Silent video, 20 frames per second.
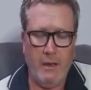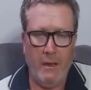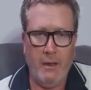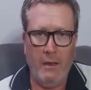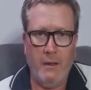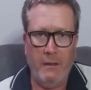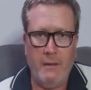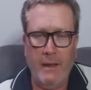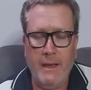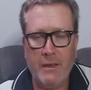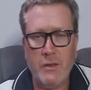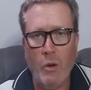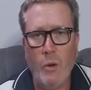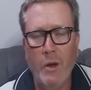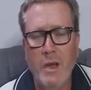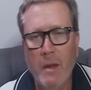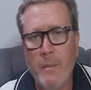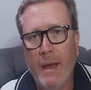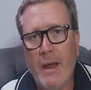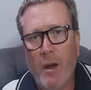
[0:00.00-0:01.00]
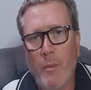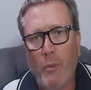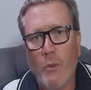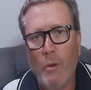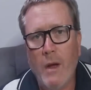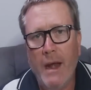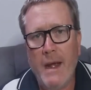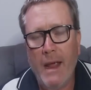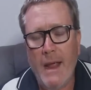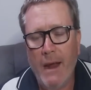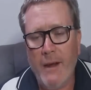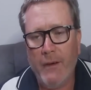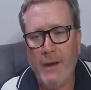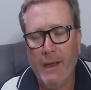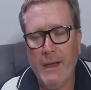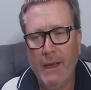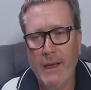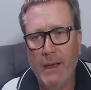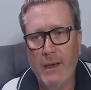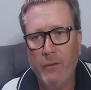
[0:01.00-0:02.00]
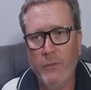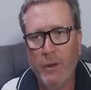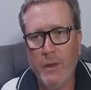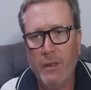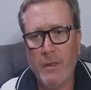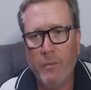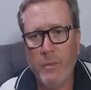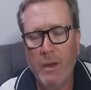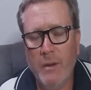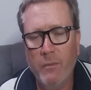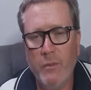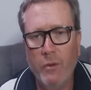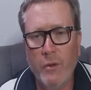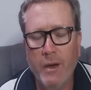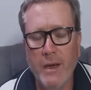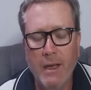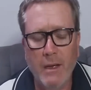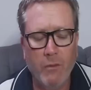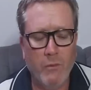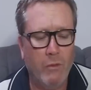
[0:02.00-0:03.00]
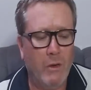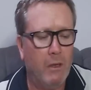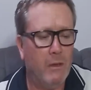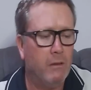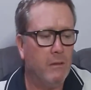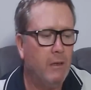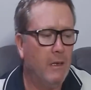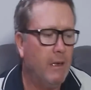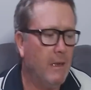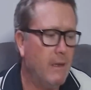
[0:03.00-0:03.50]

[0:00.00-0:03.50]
They're talking about operator error here with the pin pointer. Well,